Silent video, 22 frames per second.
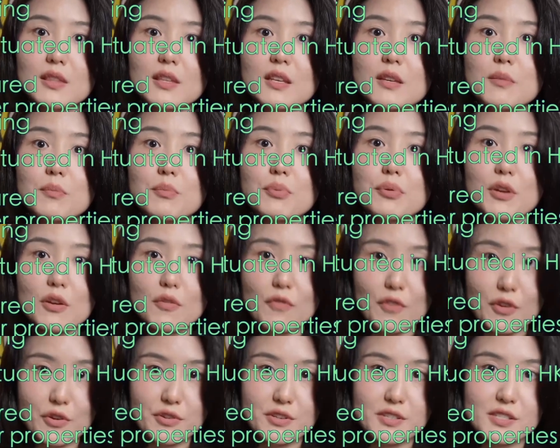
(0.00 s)
the
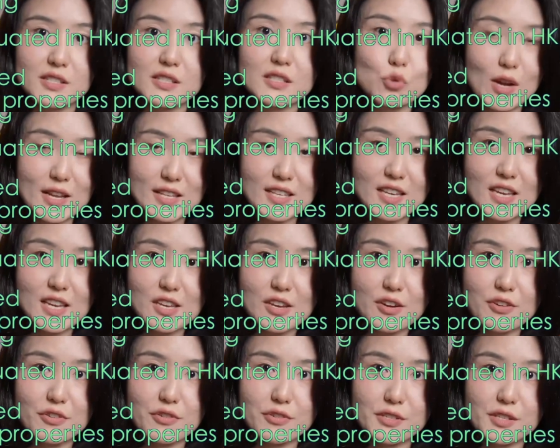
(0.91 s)
previous 20
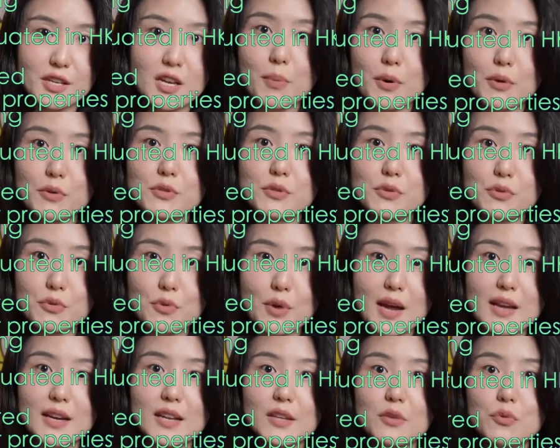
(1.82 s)
years both you
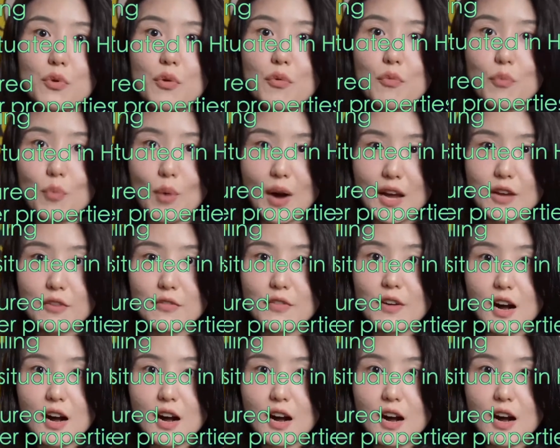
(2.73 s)
and your wife